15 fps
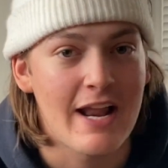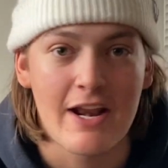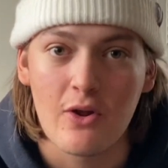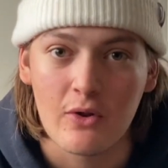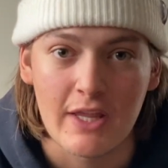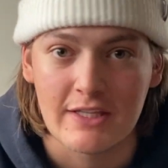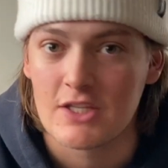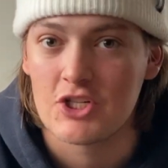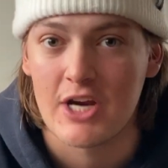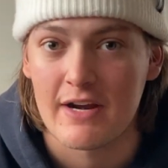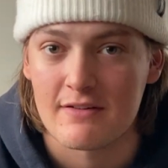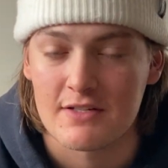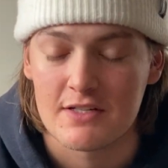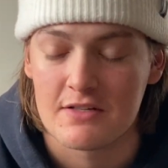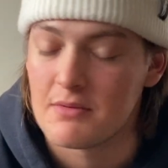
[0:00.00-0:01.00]
don't like the
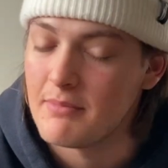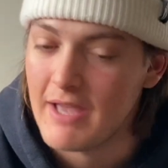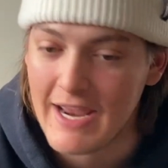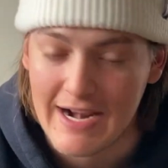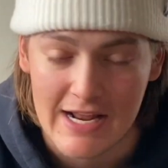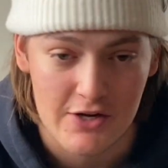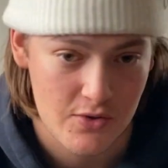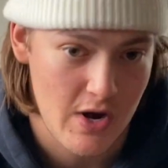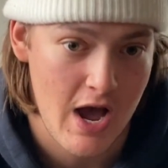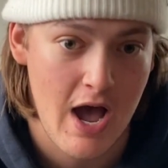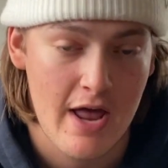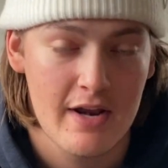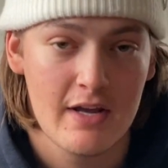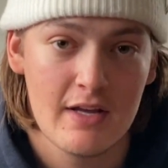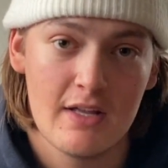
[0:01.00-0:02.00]
channel system, and I do
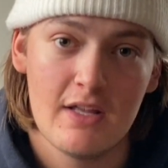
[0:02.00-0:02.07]
not.